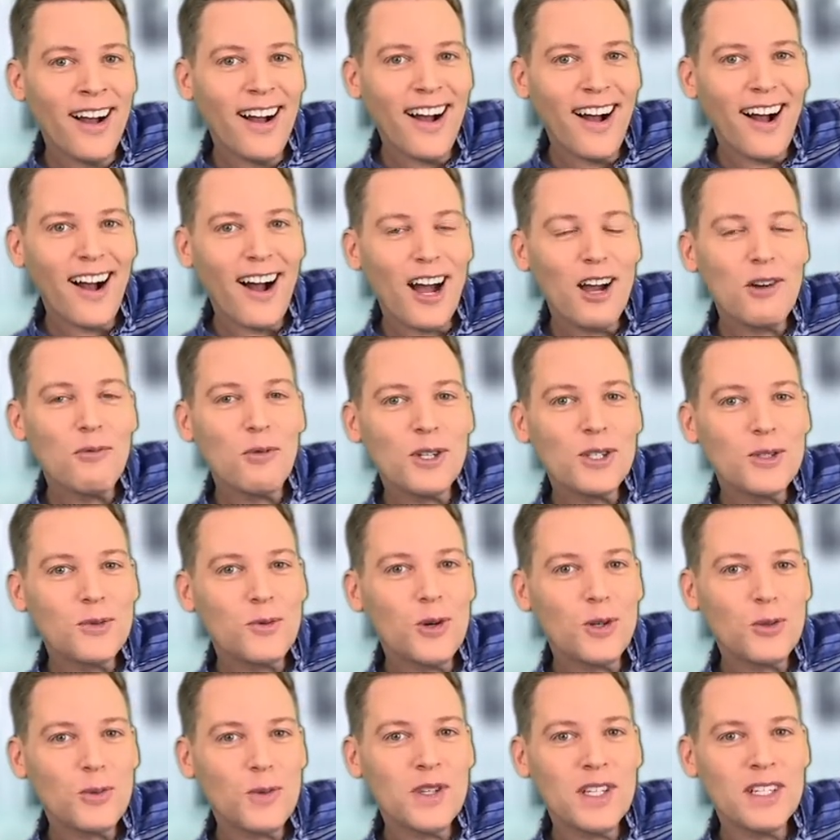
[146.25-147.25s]
I once
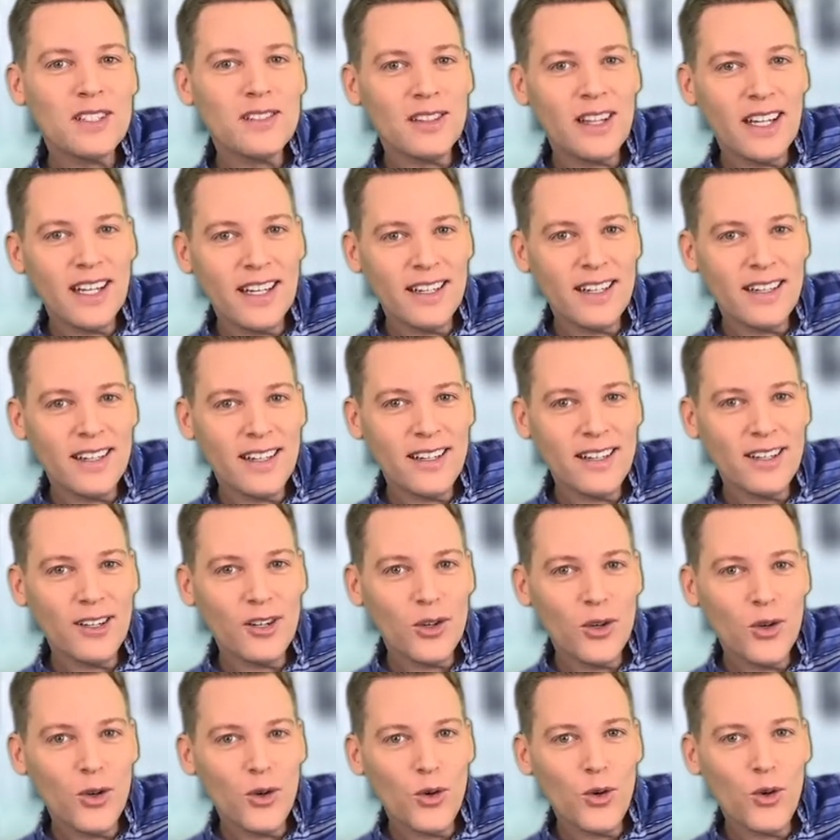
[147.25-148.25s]
worked with this lady
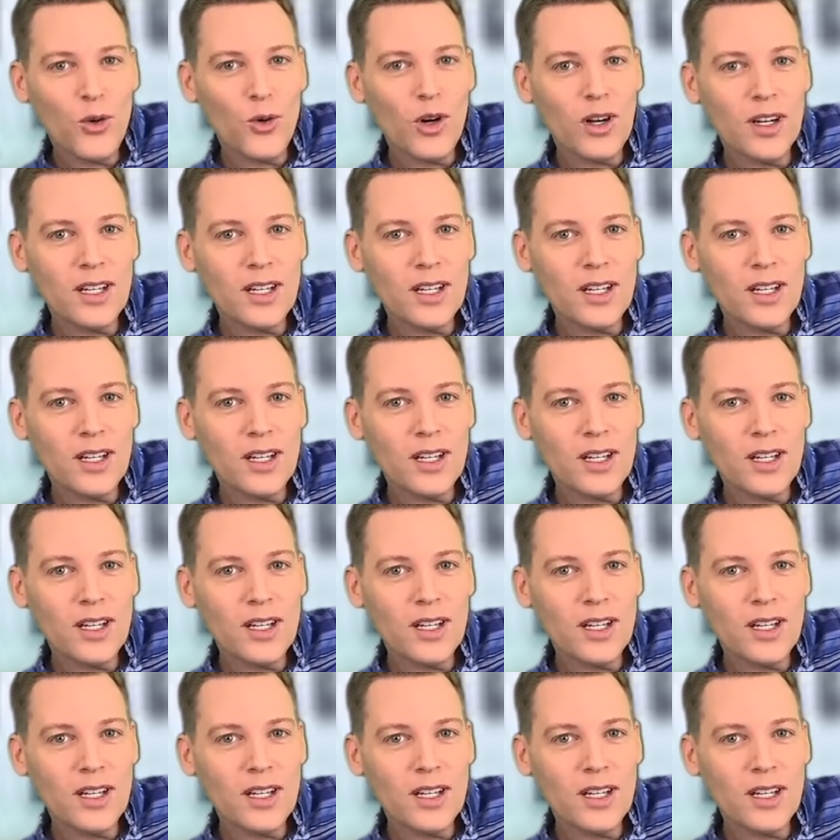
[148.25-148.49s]
who